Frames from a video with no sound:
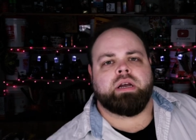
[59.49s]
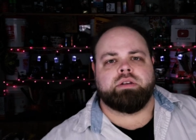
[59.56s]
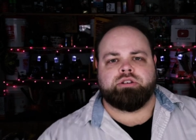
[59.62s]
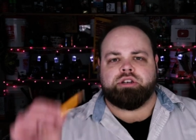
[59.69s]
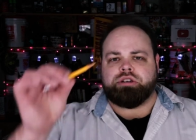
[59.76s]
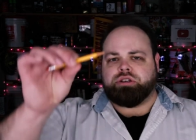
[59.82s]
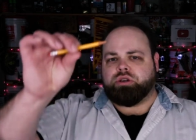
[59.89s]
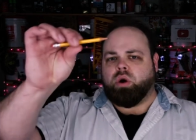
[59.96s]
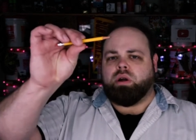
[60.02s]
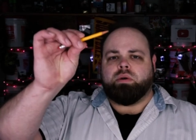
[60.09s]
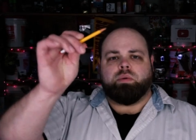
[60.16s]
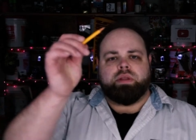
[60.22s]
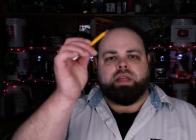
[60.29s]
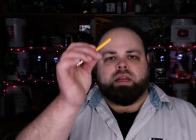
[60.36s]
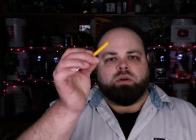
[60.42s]
just
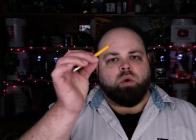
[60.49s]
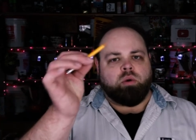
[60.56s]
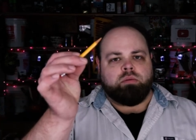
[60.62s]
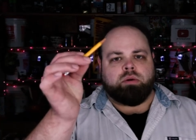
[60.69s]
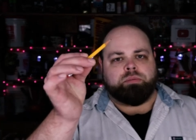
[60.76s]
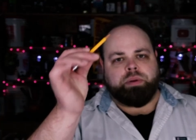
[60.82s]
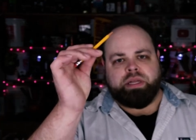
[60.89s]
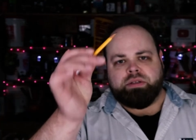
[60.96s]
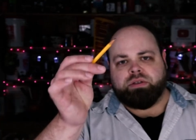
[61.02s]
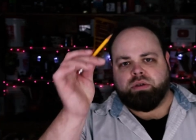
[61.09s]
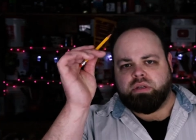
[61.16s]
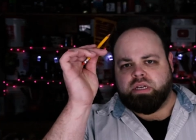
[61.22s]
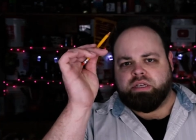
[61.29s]
drawing with a normal pencil